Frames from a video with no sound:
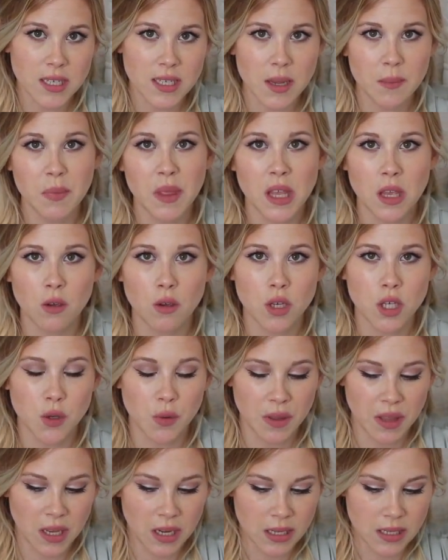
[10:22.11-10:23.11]
Something you can do
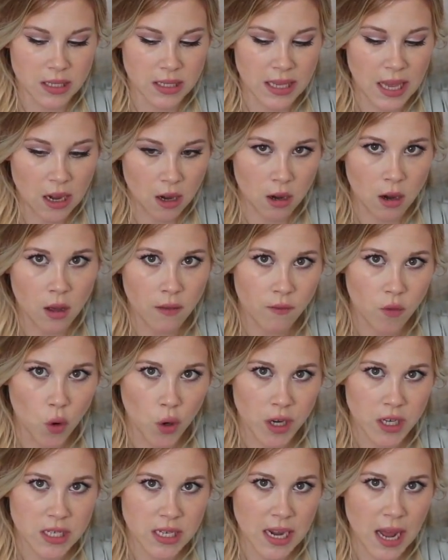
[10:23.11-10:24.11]
with it is get on all
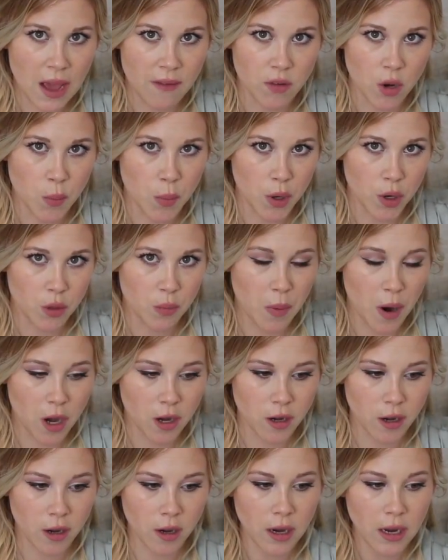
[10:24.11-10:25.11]
fours and have your birth
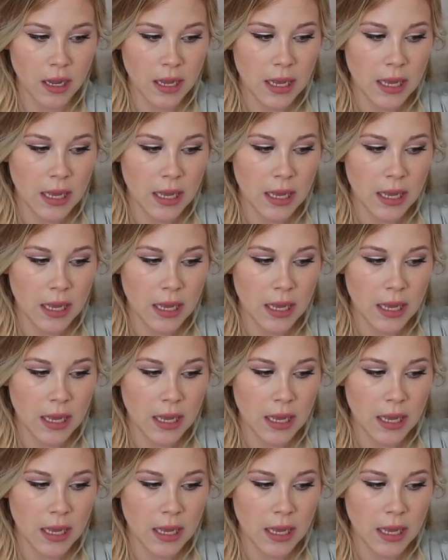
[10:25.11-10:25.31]
partner,